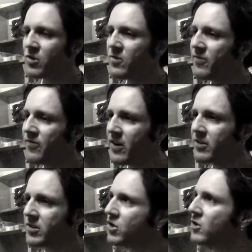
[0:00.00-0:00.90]
certain
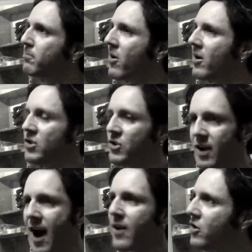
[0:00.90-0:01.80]
fills and certain parts you
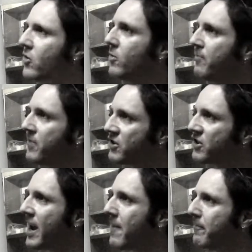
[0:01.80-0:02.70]
got to do the
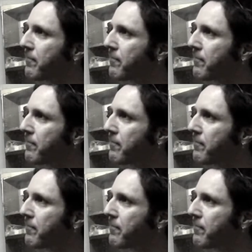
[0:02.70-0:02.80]
same.